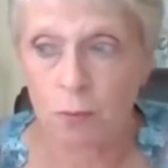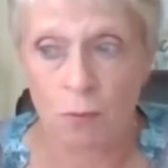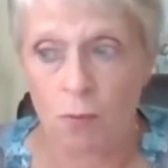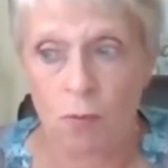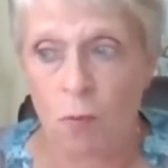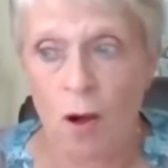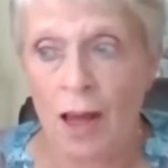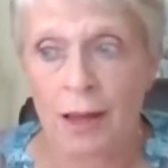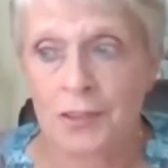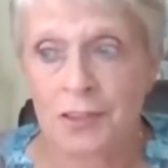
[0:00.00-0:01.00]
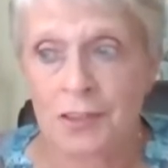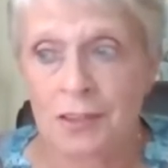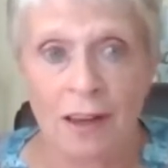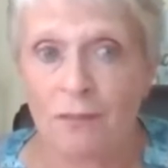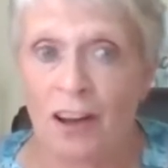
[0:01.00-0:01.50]
want,
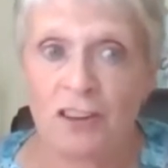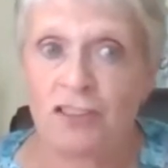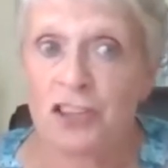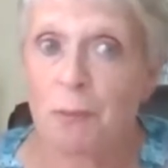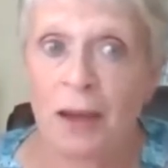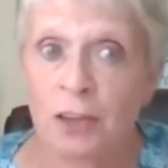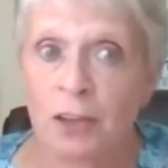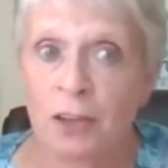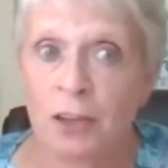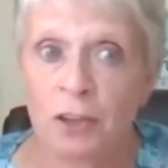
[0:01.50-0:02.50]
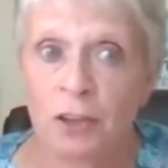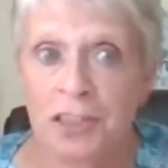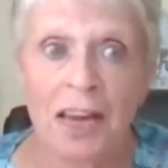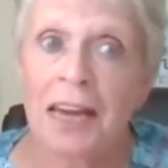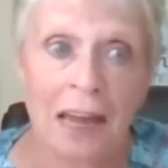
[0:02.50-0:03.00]
if I just met you today,
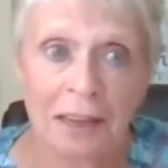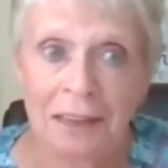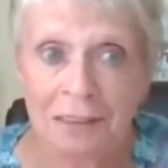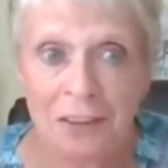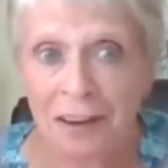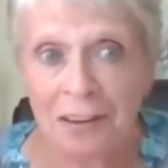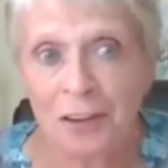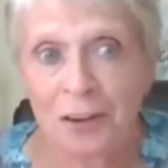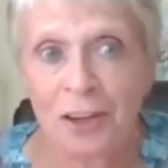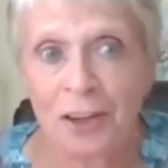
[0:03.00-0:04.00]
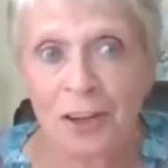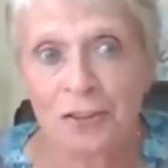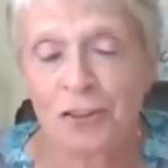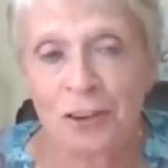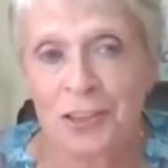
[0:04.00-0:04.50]
Callie, and you're an
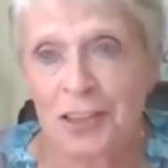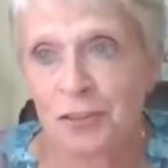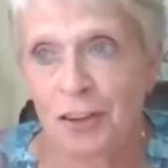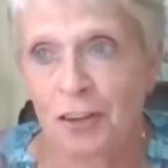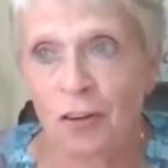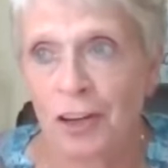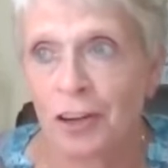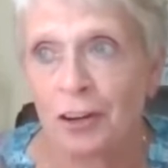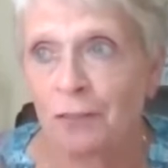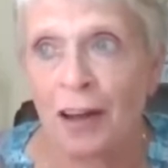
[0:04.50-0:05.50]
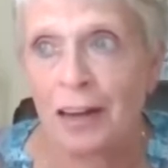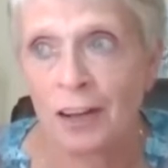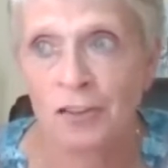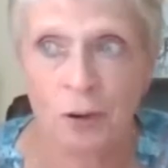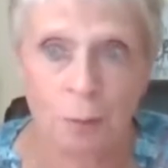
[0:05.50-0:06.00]
insurance agent or you're a
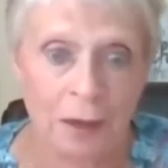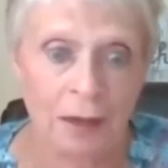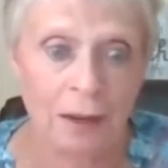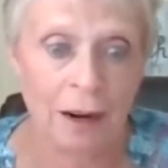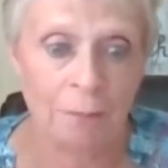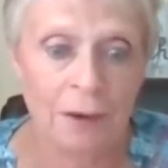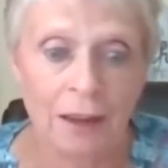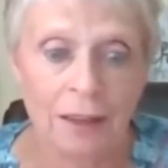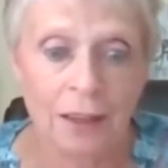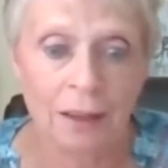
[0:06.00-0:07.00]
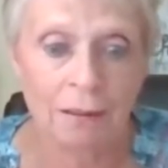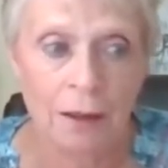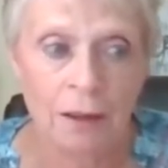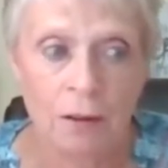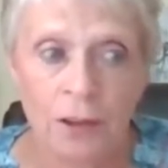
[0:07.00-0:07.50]
financial planner, I'm not going to,
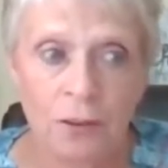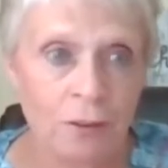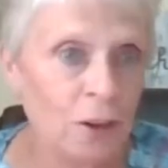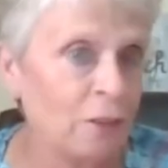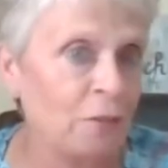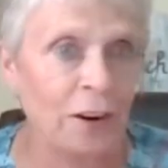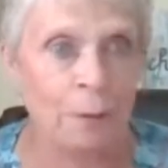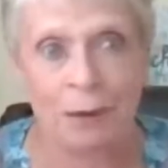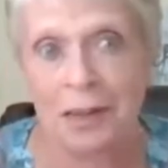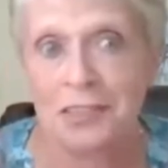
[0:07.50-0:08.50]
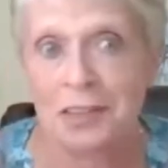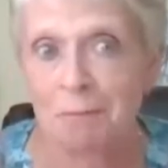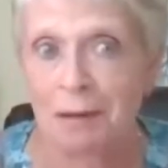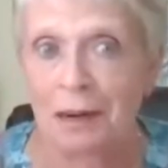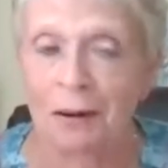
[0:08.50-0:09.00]
you look very pleasant,
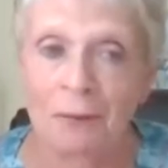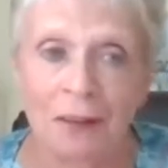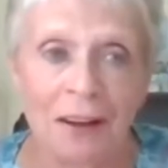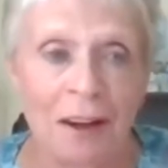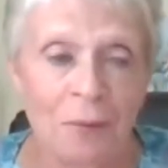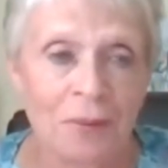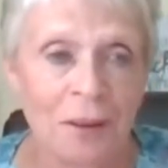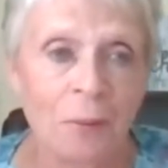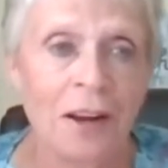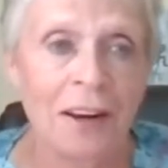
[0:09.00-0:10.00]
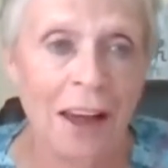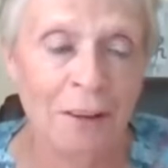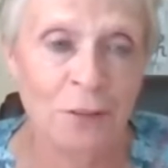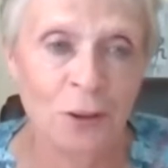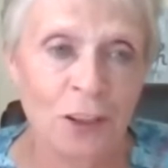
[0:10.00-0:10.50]
but I don't think I really want to have
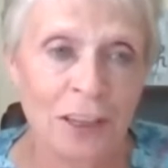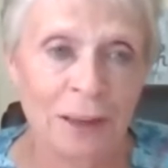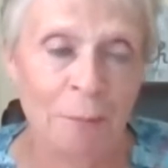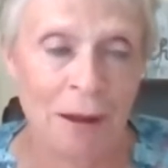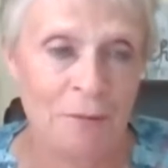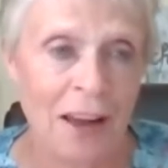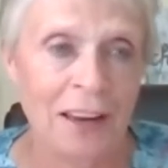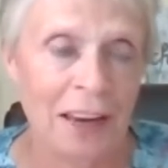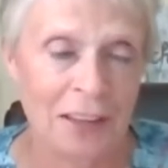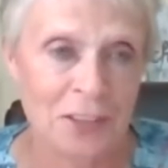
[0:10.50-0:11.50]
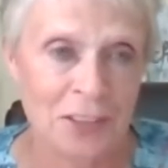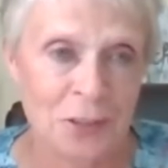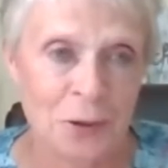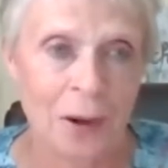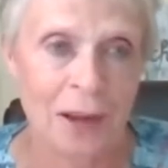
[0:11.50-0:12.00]
you looking at my
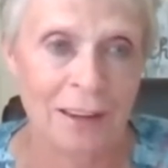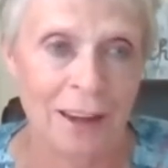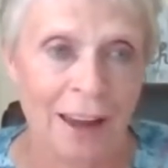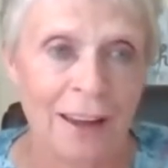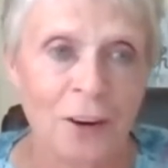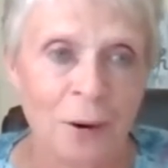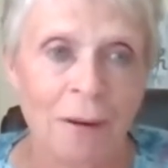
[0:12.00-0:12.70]
finances quite yet, or my